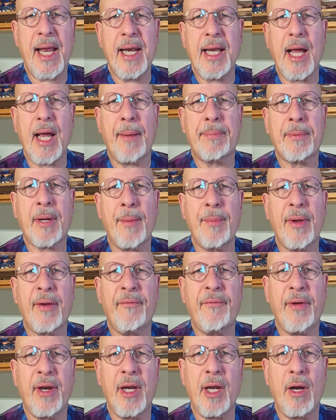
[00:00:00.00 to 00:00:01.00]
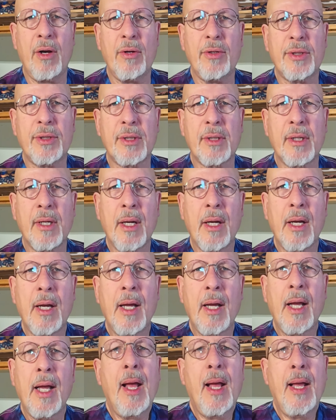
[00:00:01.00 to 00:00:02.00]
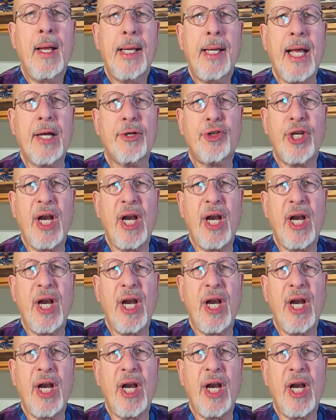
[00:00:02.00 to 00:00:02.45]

any upcoming videos. Yeah,